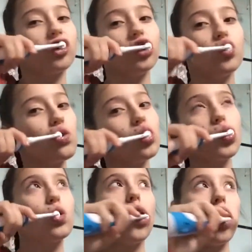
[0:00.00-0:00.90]
And then
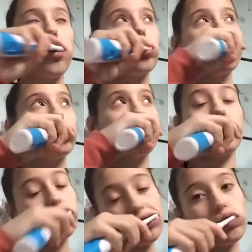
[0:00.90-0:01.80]
after you
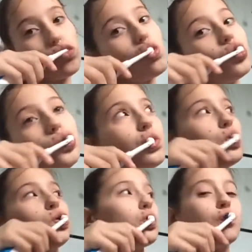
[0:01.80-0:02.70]
fully brush, you
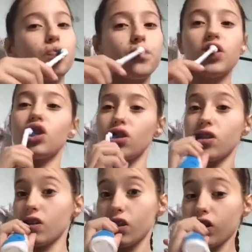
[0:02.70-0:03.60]
have to
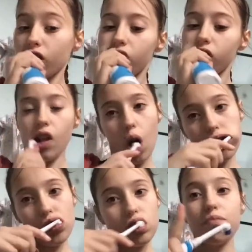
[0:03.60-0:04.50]
use a
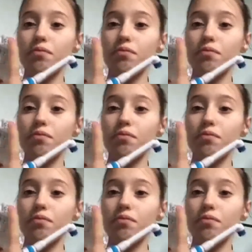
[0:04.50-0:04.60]
mouthwash.